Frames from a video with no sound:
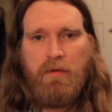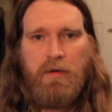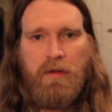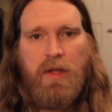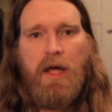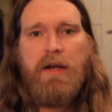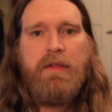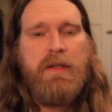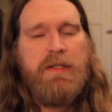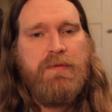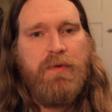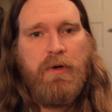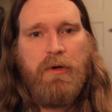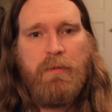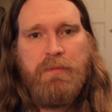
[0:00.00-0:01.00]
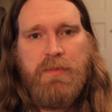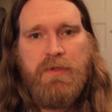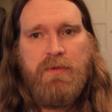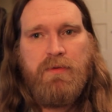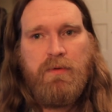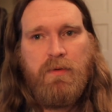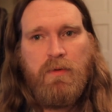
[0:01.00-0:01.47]
A lot of these
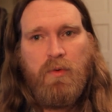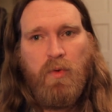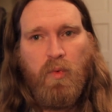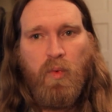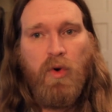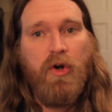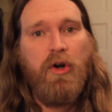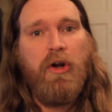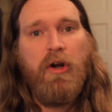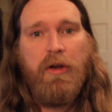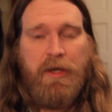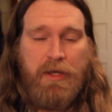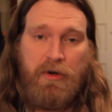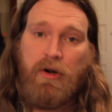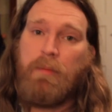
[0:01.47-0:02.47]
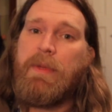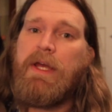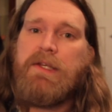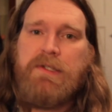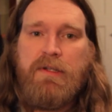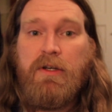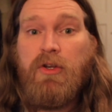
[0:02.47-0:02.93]
firms were and are
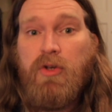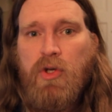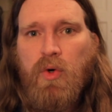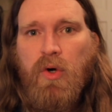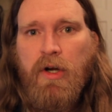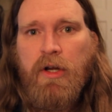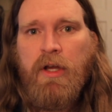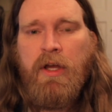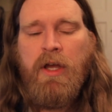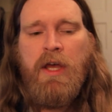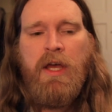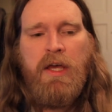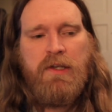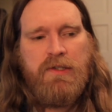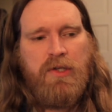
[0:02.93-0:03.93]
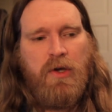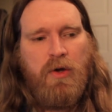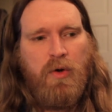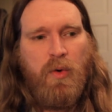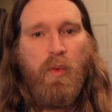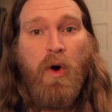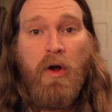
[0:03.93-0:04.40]
based in New York.
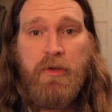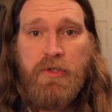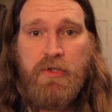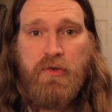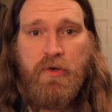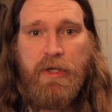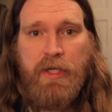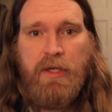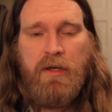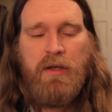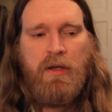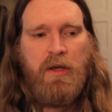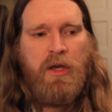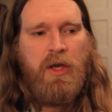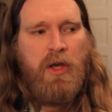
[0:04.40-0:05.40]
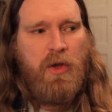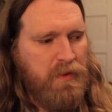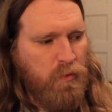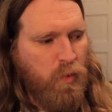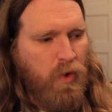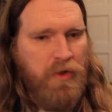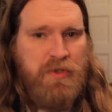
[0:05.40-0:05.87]
So Wall Street
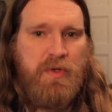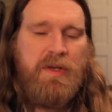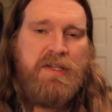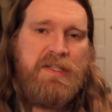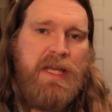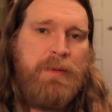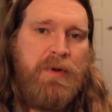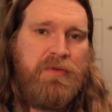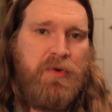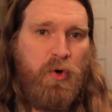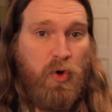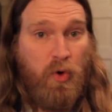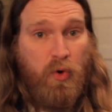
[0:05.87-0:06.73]
is named after